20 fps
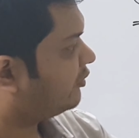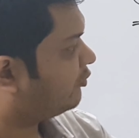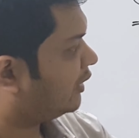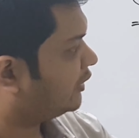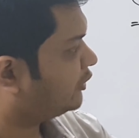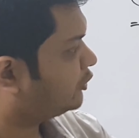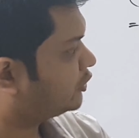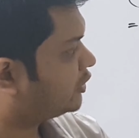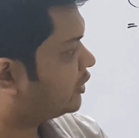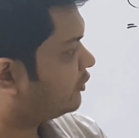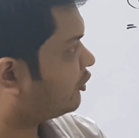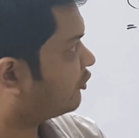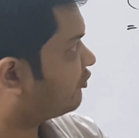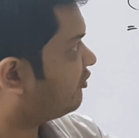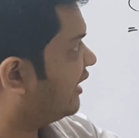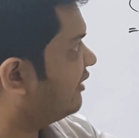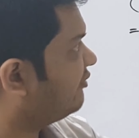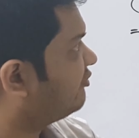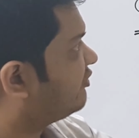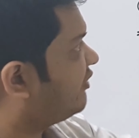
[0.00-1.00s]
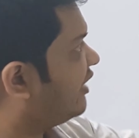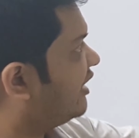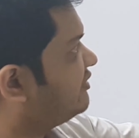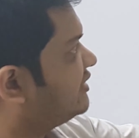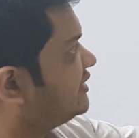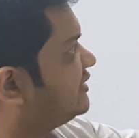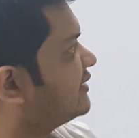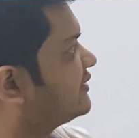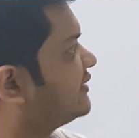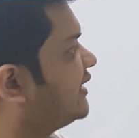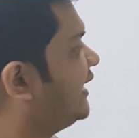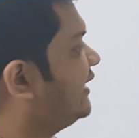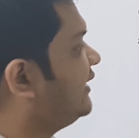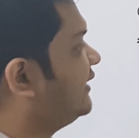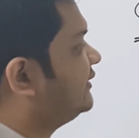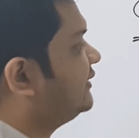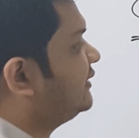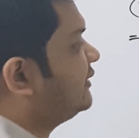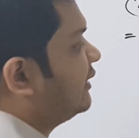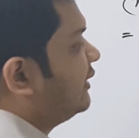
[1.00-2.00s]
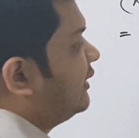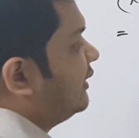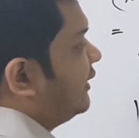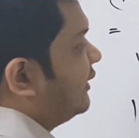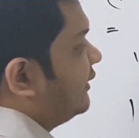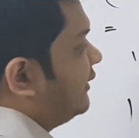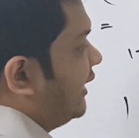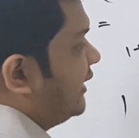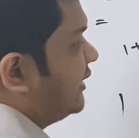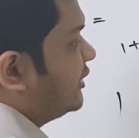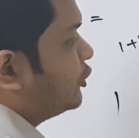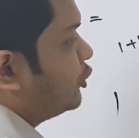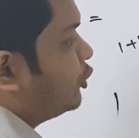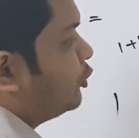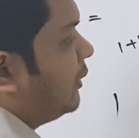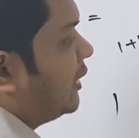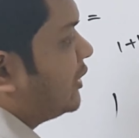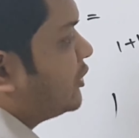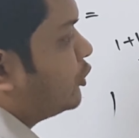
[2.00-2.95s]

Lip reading: 1, 2, 3, 4, 5. 5 is the second digit, that is 2 plus